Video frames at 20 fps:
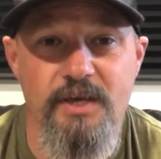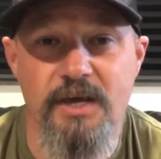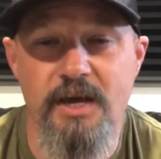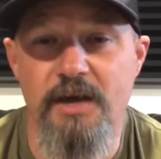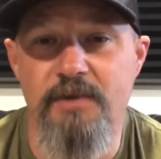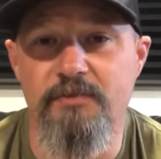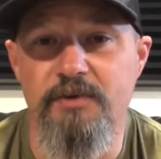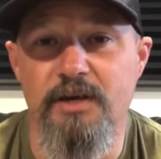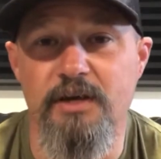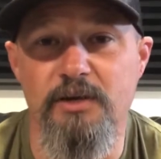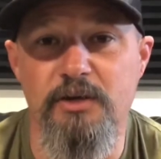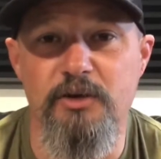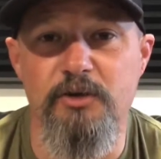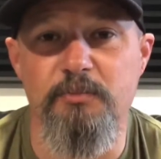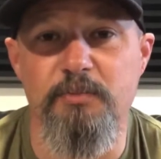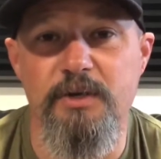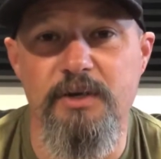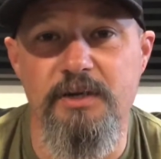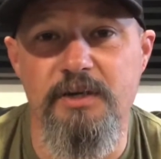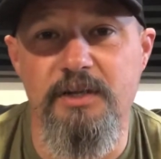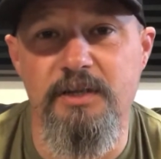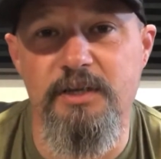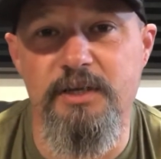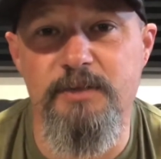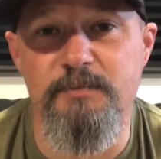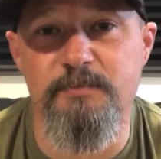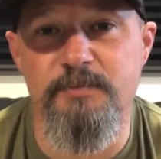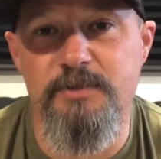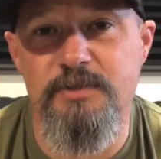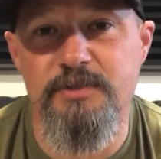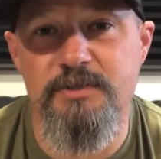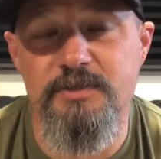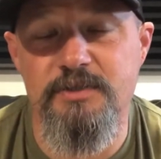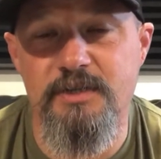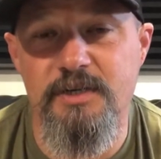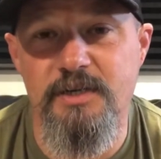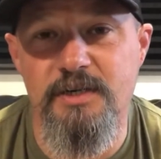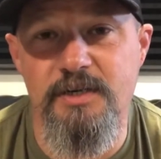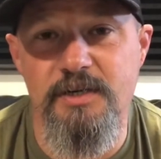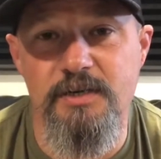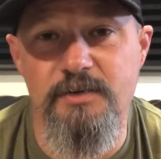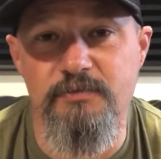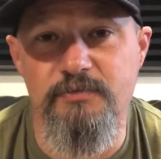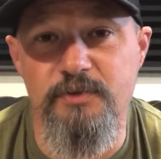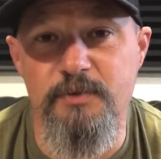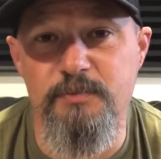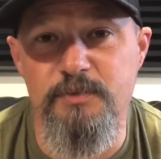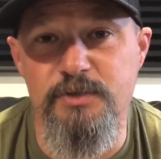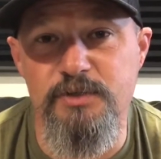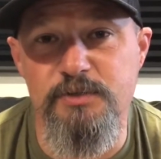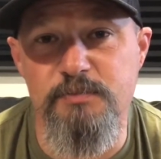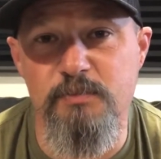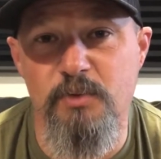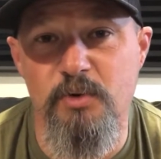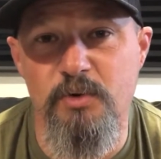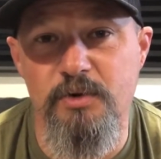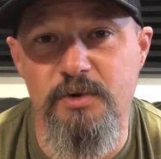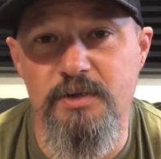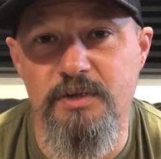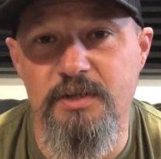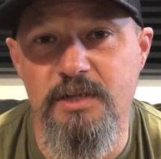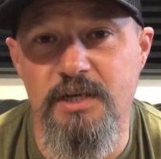I've got a little bit of clips from this morning,